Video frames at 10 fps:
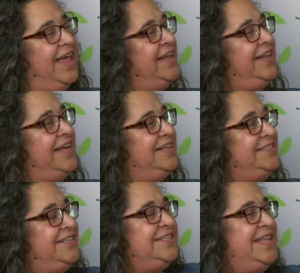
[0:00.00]
I like
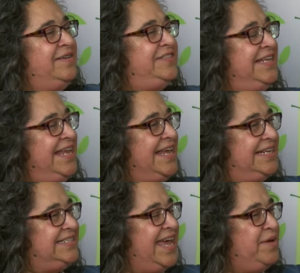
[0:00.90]
just love sitting
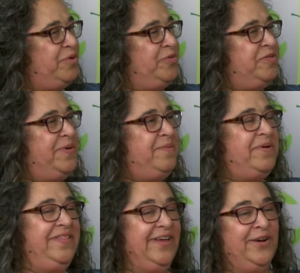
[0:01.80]
at a table with
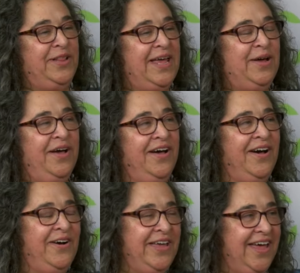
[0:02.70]
people and they're all like,
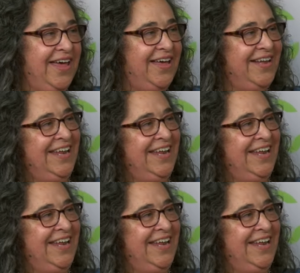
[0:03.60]
"Oh yeah."